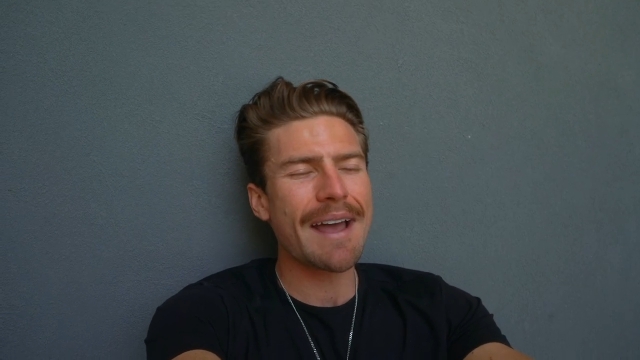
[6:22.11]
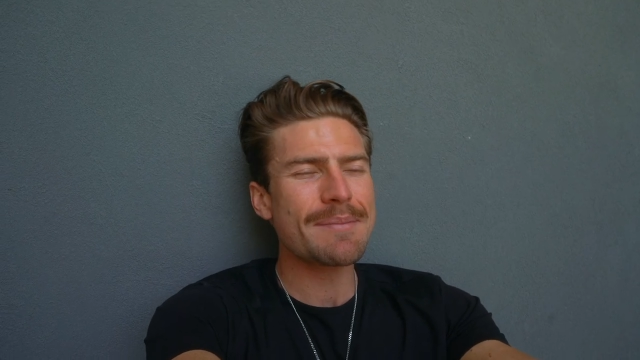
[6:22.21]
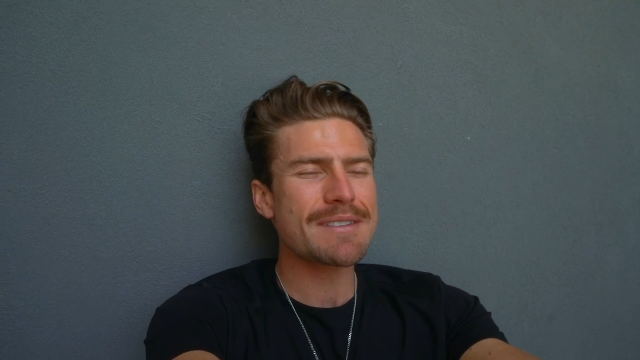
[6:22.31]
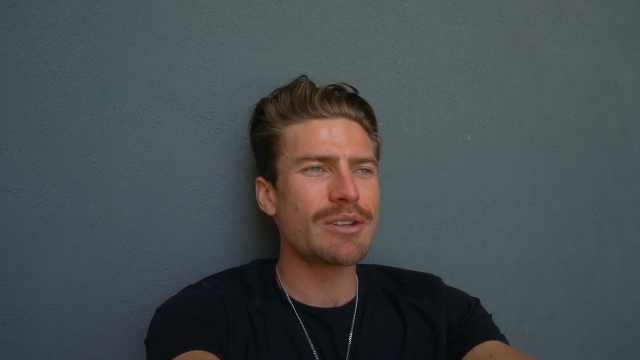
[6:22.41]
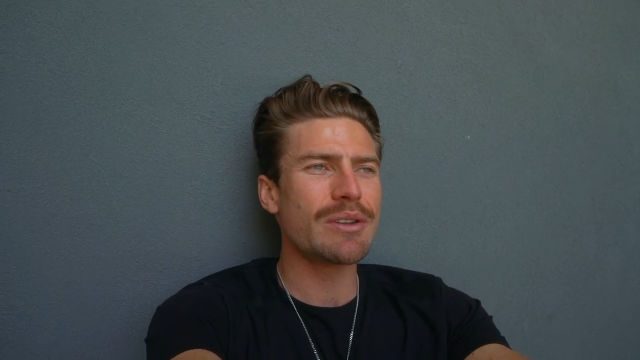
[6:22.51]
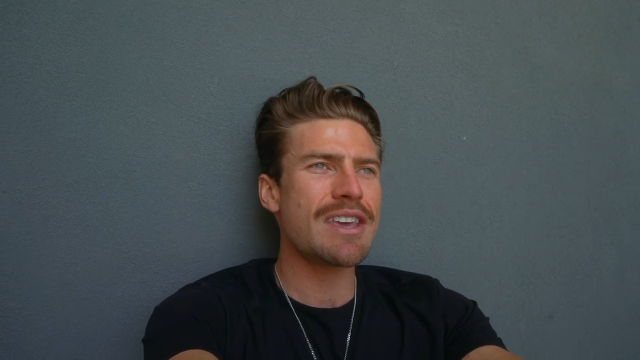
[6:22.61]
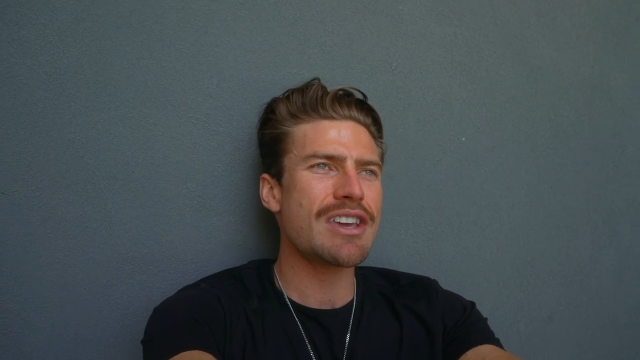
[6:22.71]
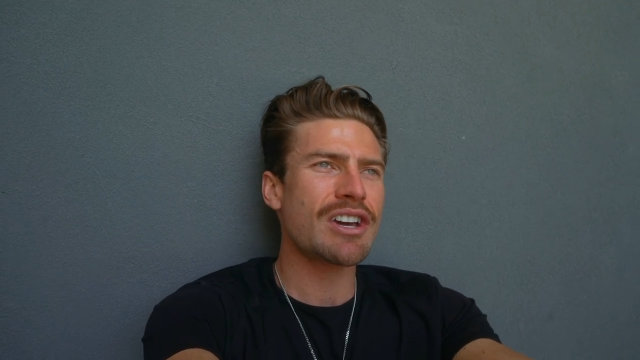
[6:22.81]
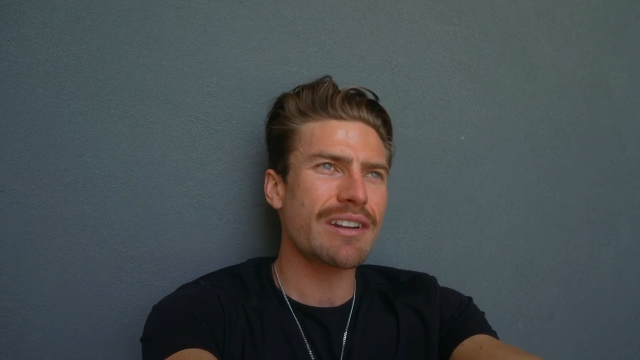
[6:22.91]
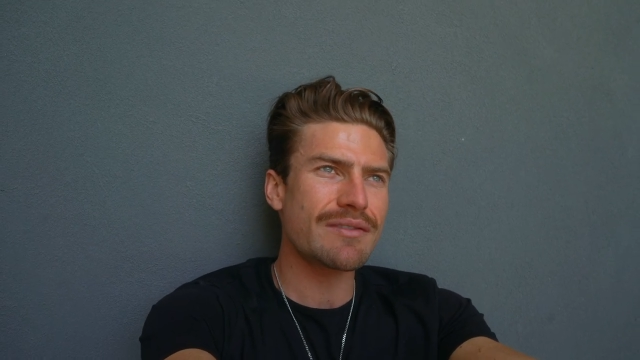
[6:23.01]
Absolutely,
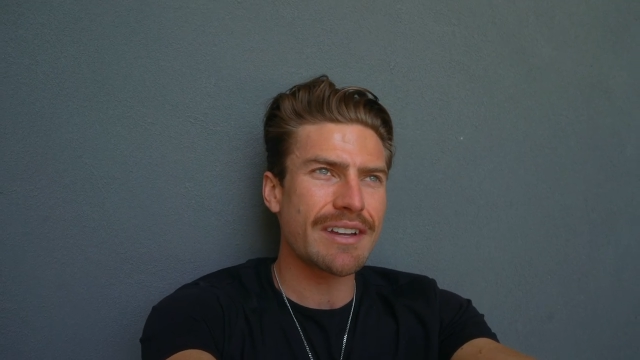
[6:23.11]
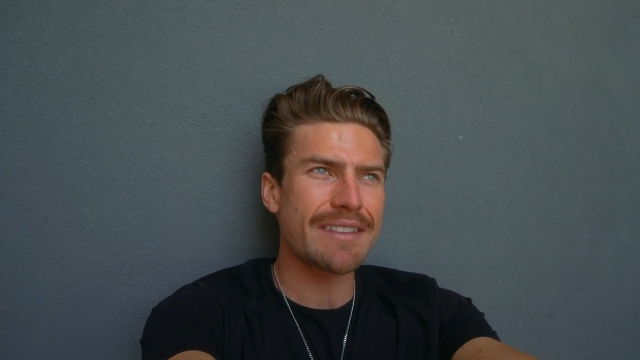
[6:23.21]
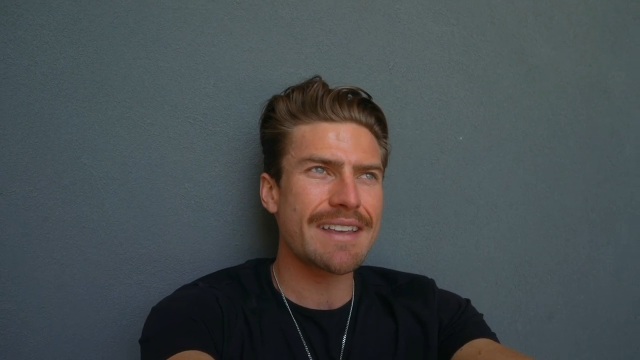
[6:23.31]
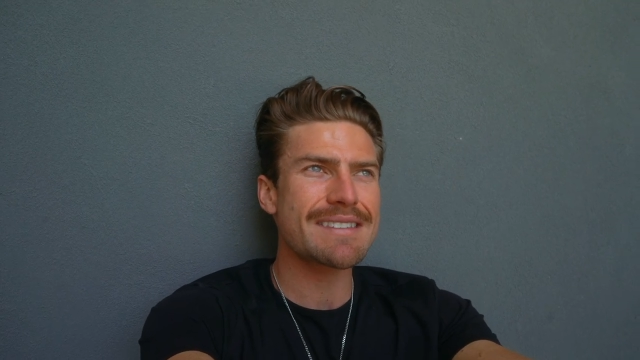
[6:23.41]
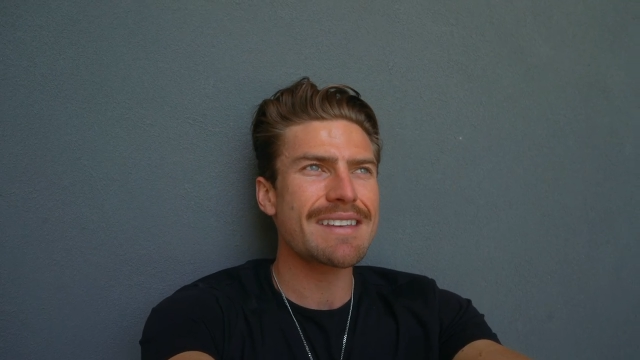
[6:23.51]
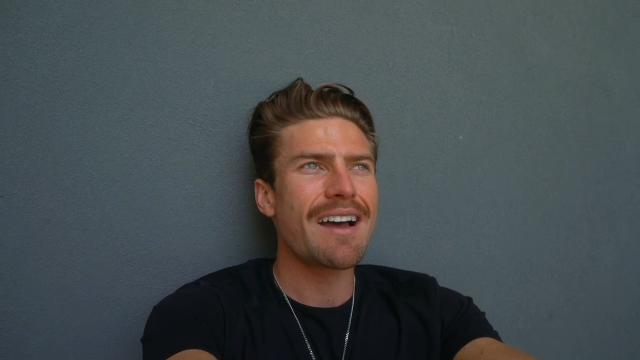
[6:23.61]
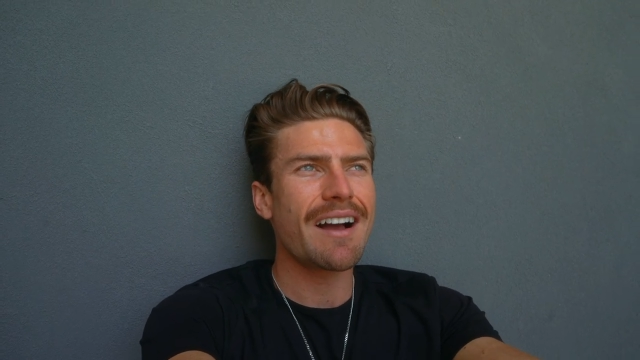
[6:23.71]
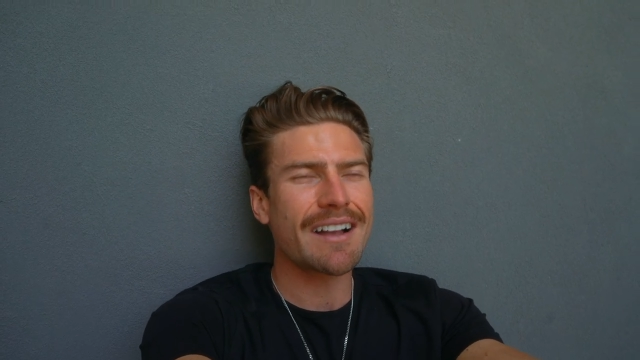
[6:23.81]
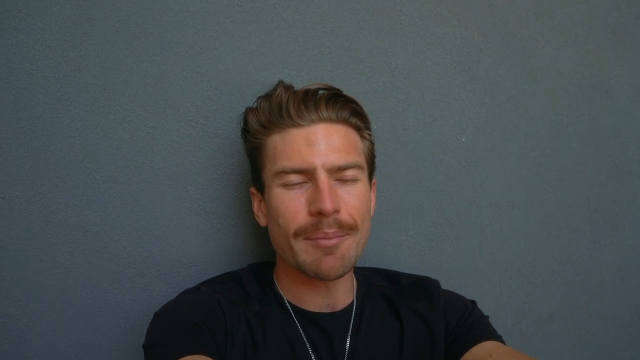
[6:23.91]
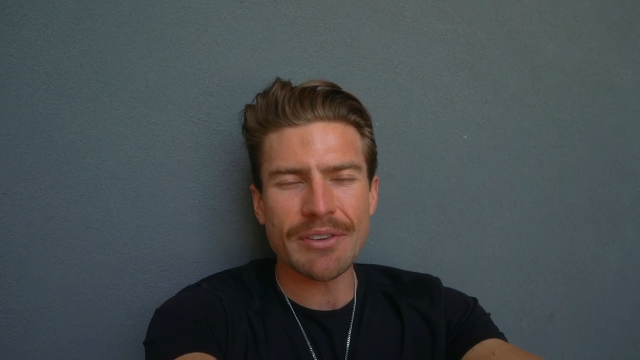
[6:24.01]
he could have done this
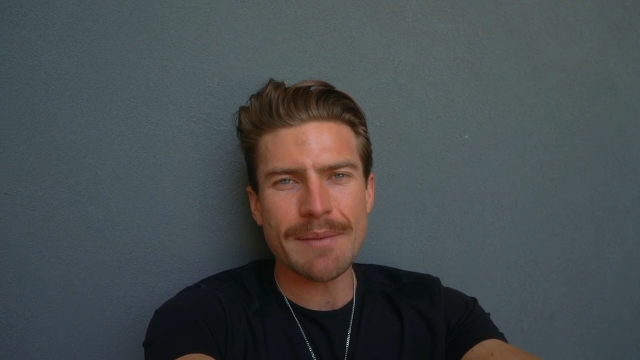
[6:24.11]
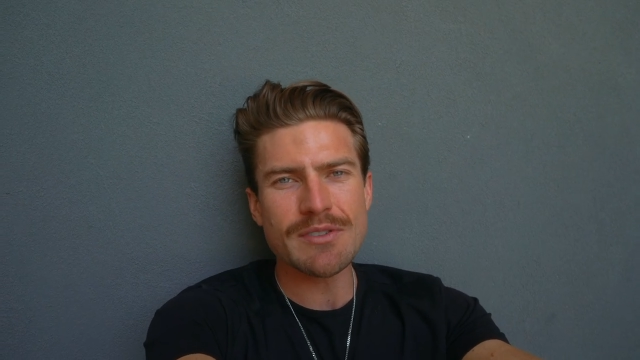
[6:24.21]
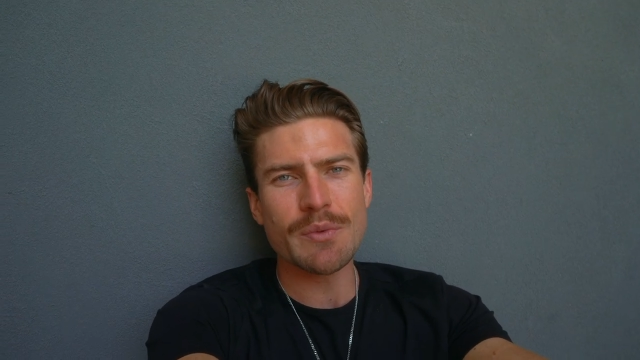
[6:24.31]
a couple times